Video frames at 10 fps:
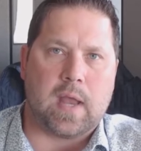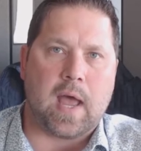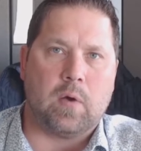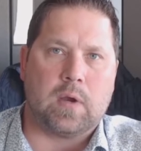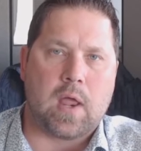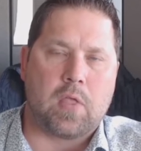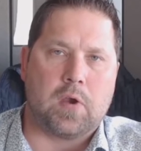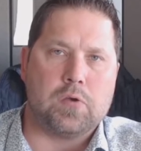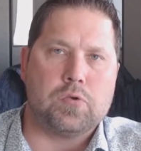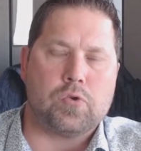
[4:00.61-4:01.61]
now kind of the
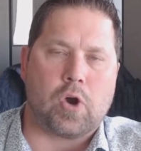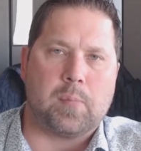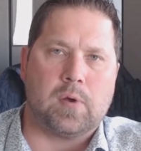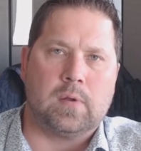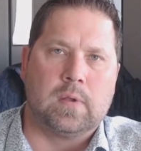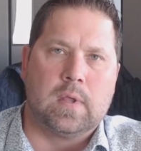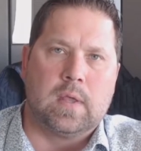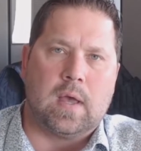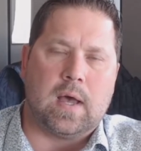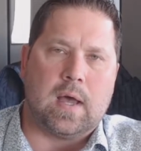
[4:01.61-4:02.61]
new normal
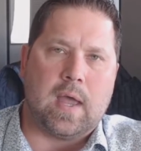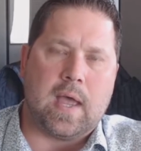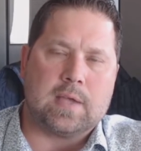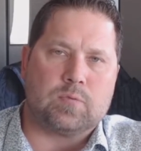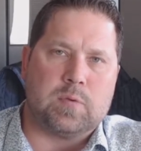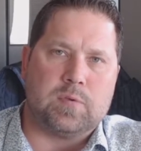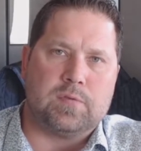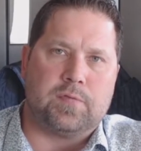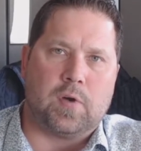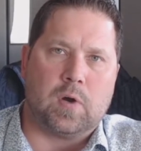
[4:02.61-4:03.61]
as we
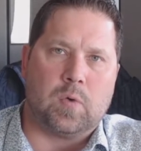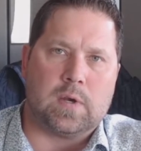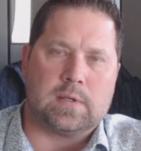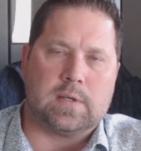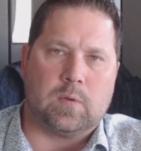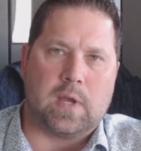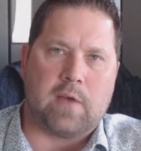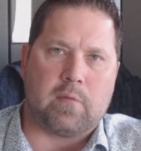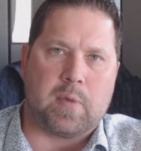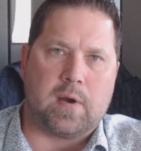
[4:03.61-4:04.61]
move forward until we
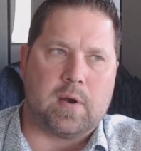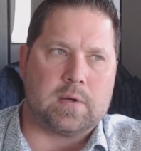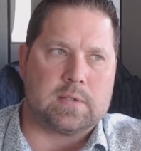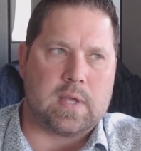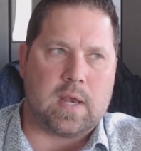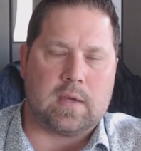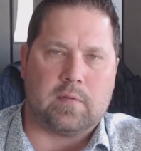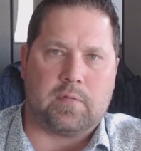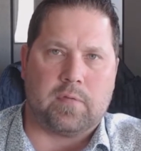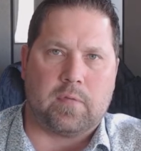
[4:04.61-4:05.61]
have a better understanding
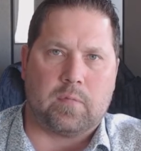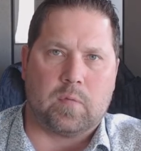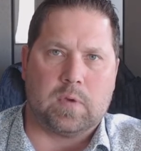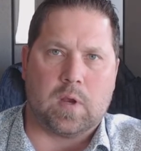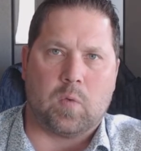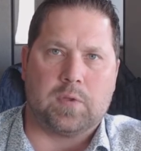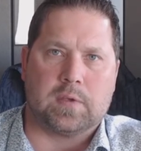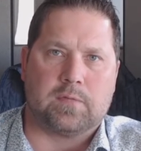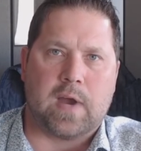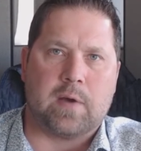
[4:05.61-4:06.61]
of what
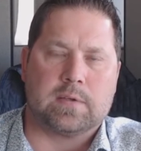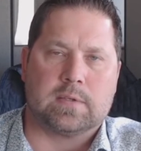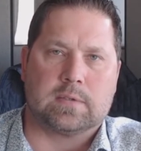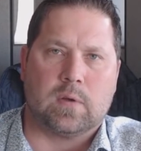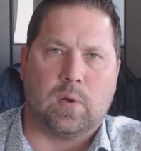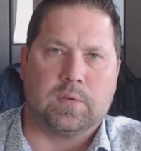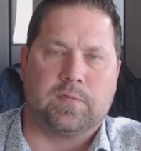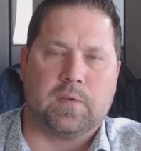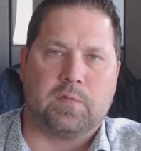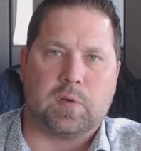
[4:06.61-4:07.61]
this virus holds
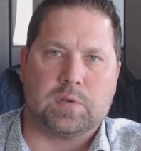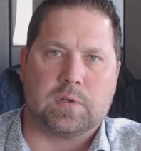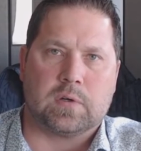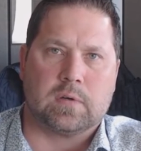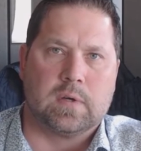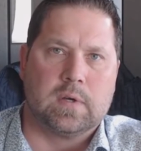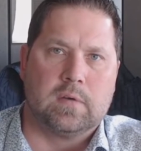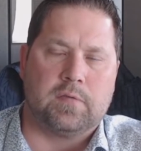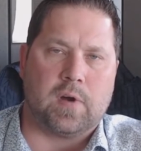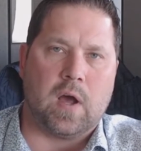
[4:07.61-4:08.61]
for the future
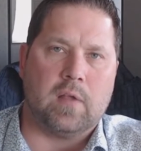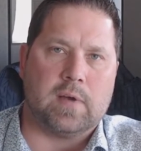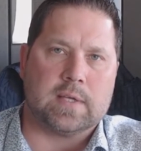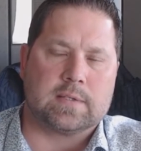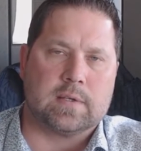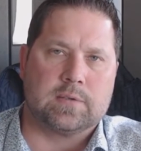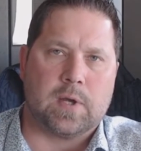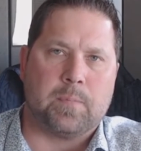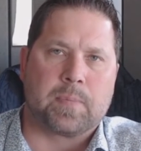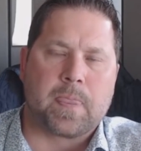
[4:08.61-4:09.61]
for all of us.
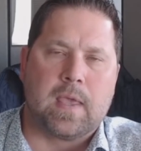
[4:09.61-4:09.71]
So